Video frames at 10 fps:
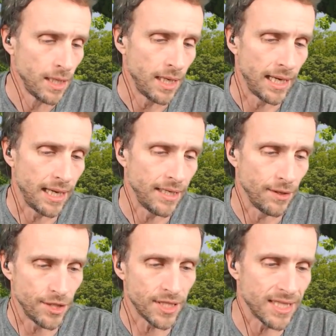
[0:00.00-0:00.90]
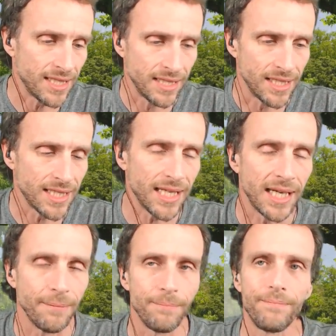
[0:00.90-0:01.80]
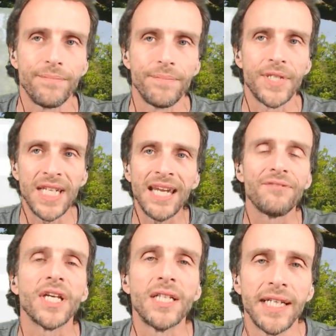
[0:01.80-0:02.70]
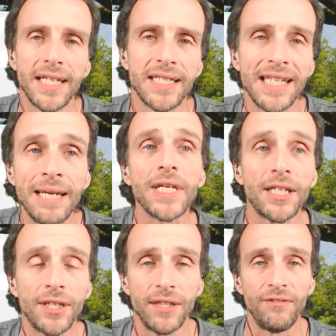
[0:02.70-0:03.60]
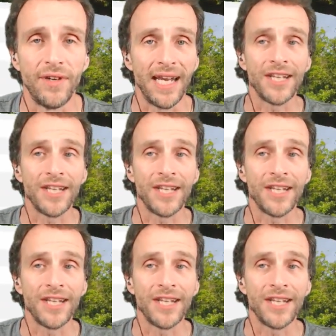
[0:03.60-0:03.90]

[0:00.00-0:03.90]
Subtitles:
just to see if the click seems like a good fit.